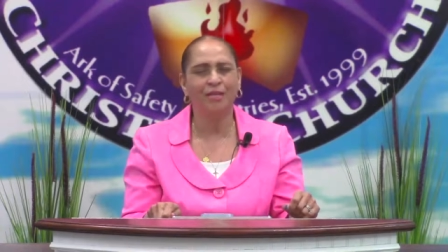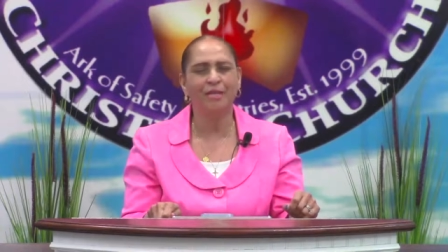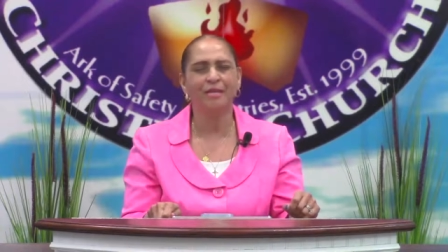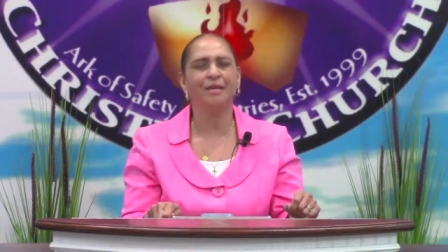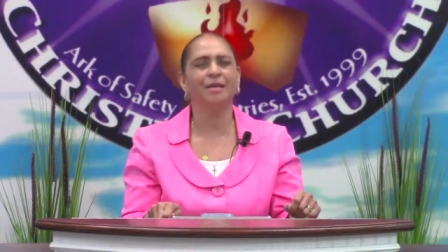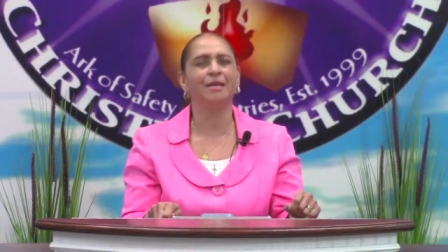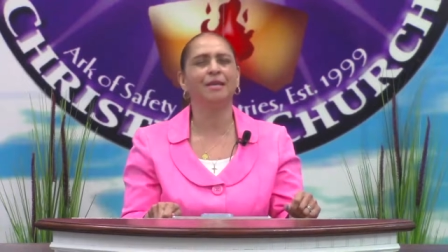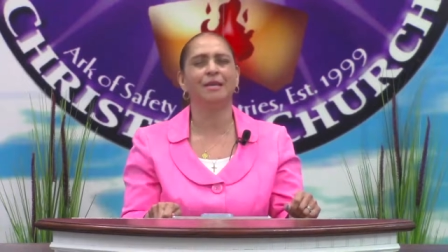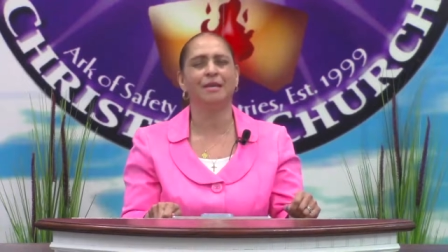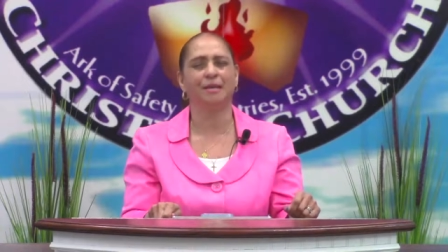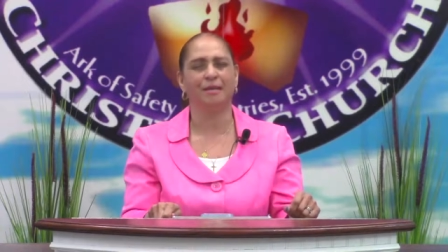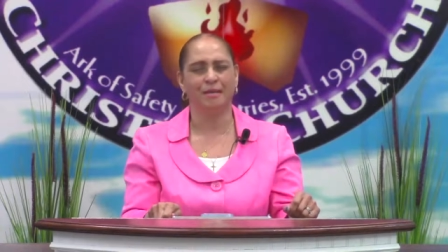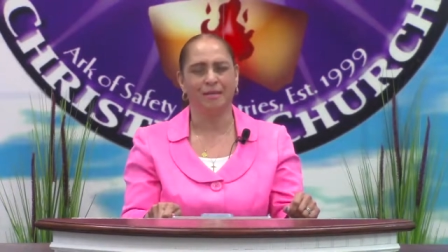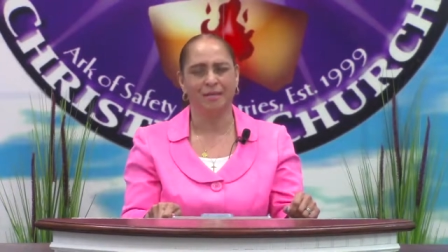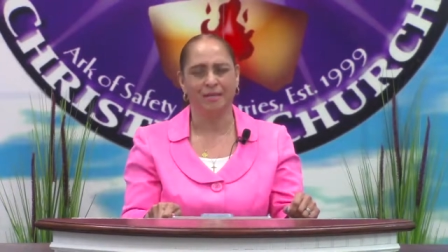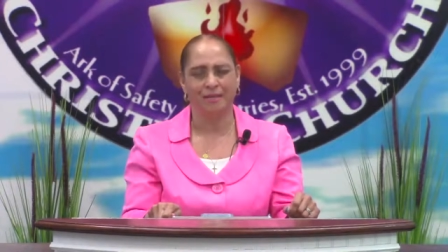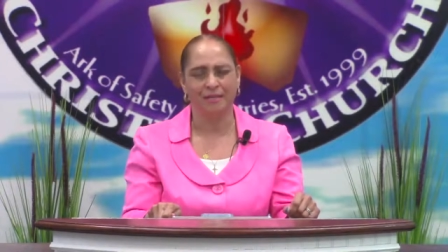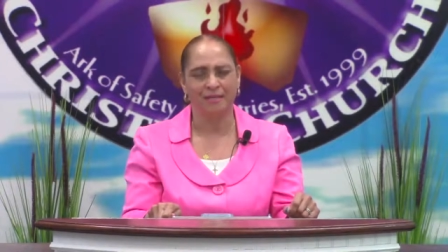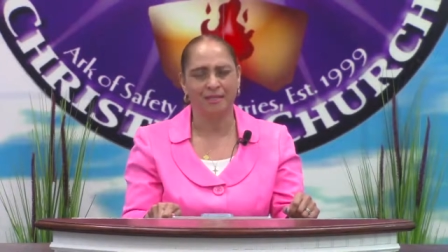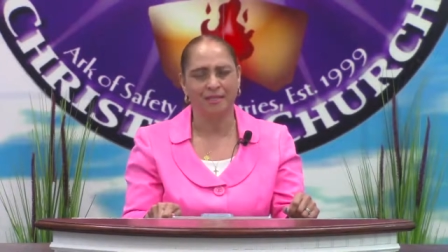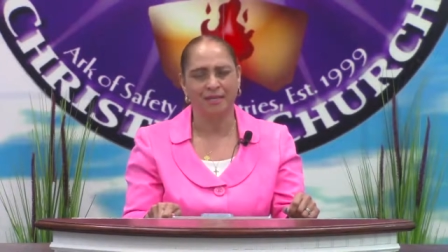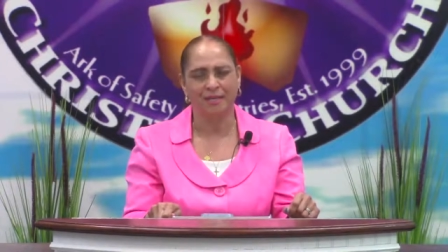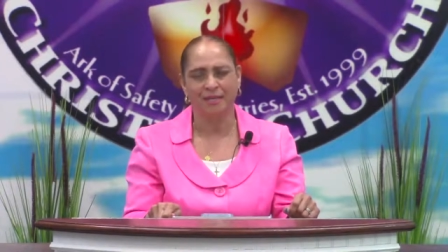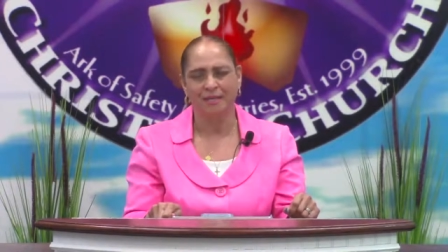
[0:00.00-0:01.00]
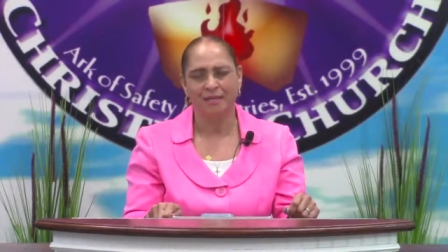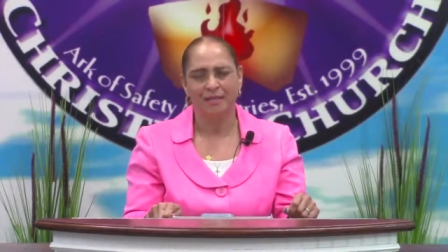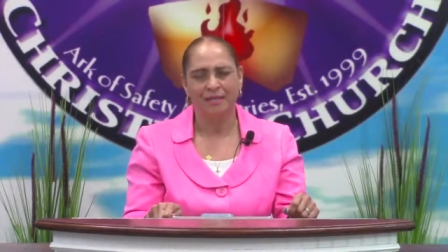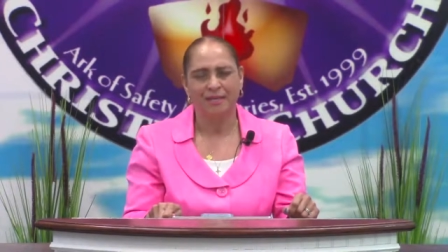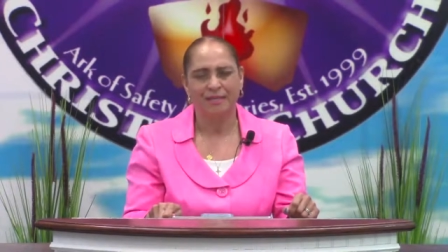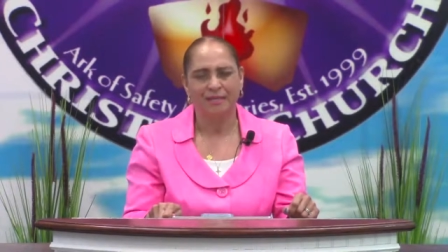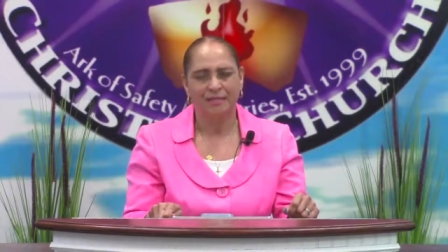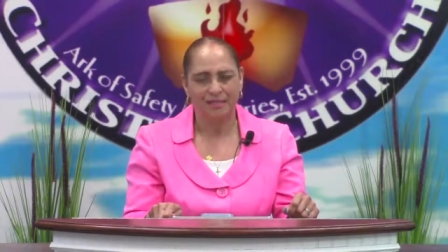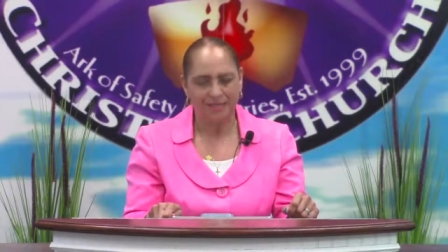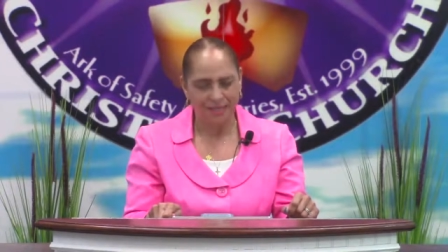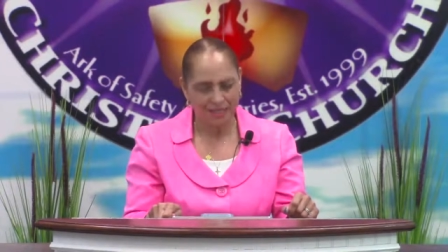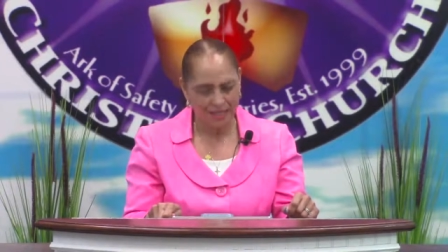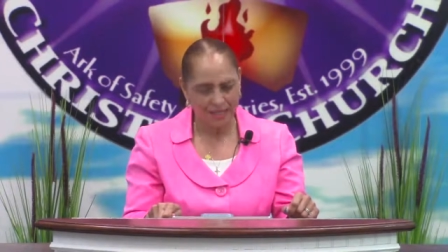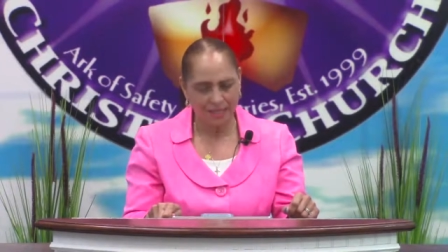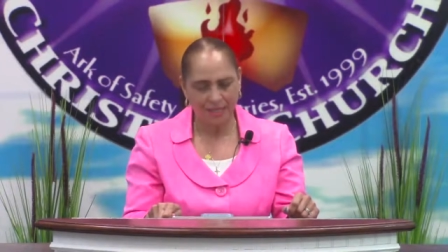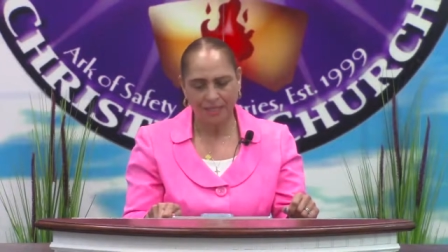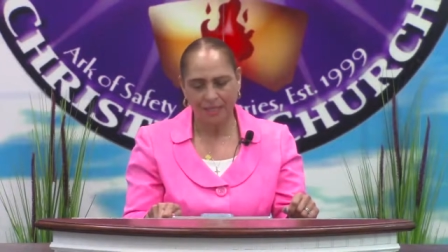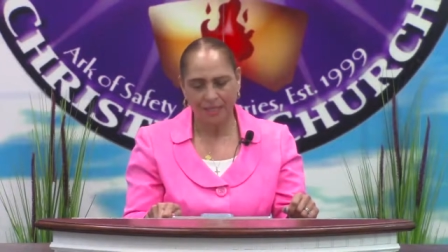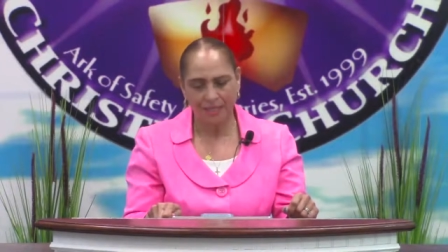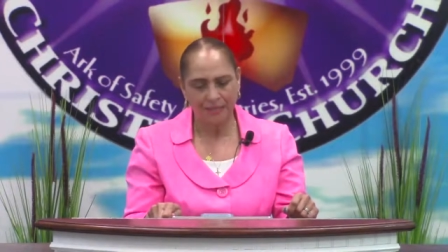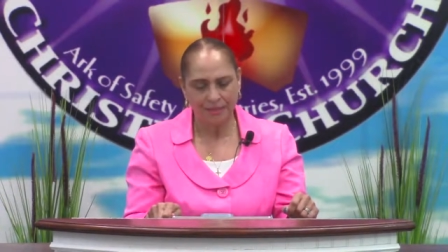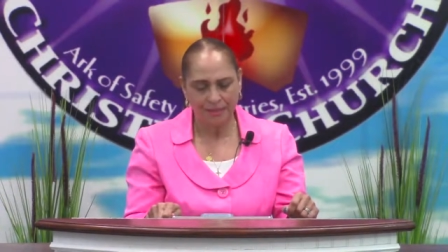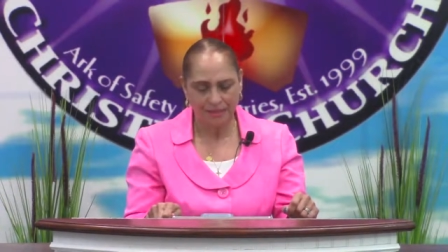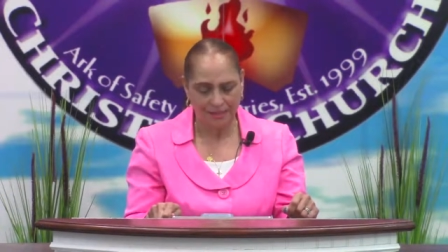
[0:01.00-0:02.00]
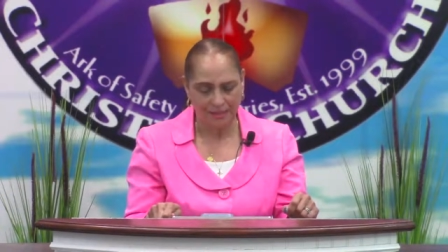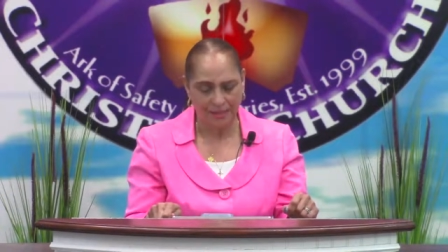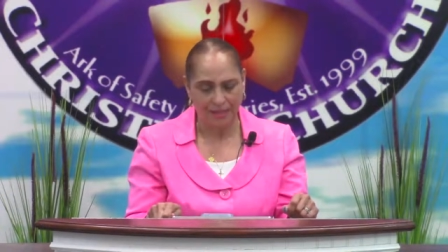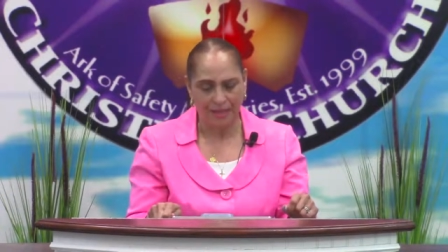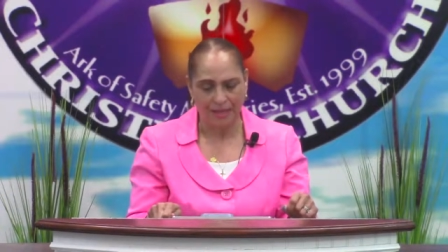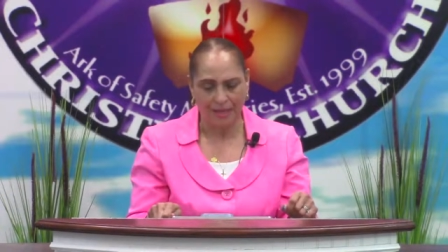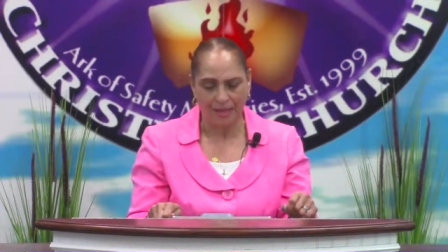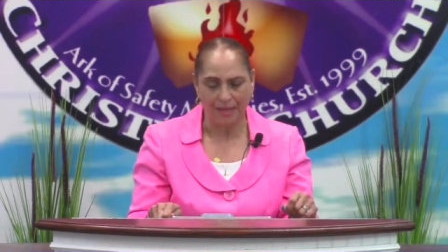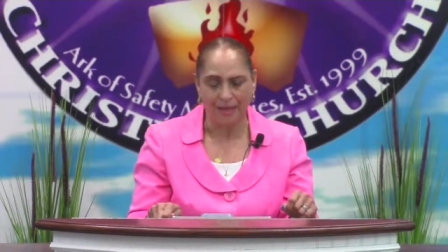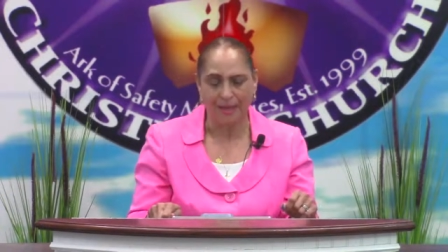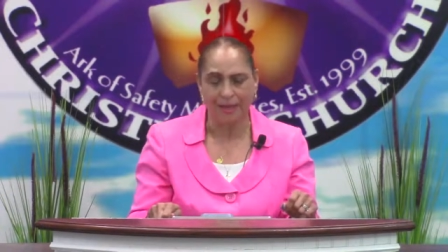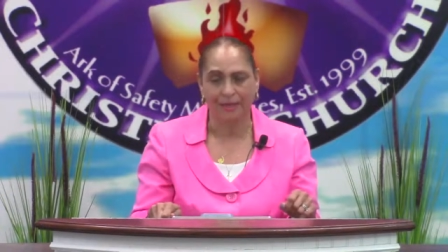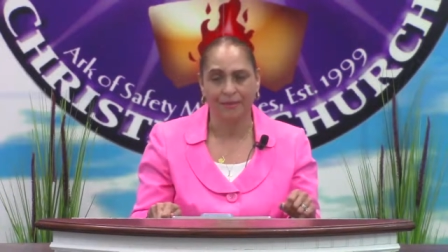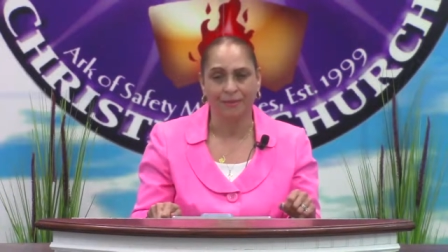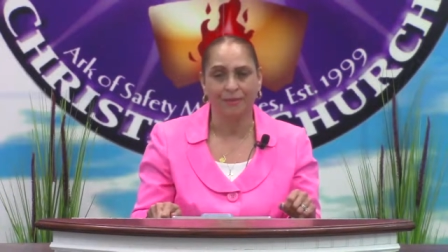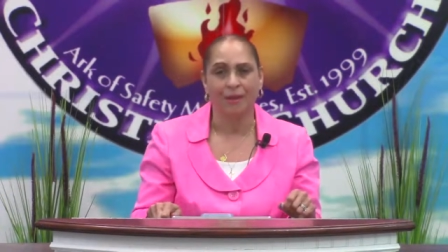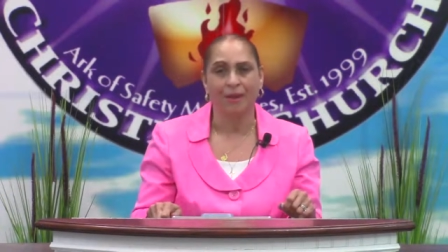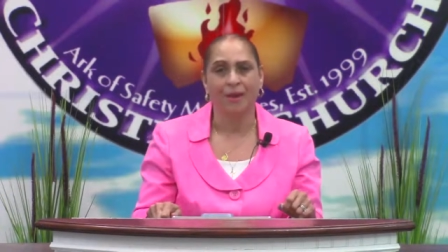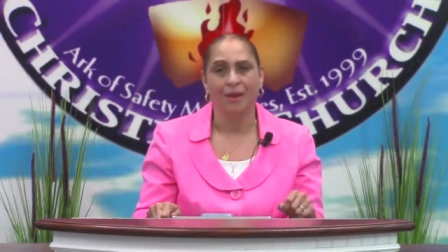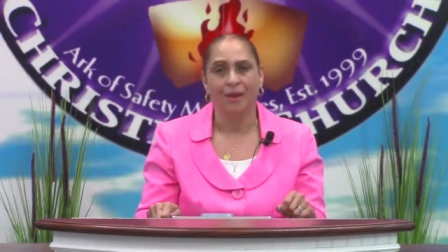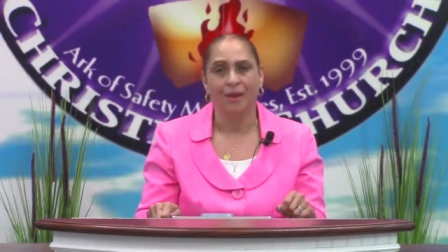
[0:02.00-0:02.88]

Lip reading: is sinking sand.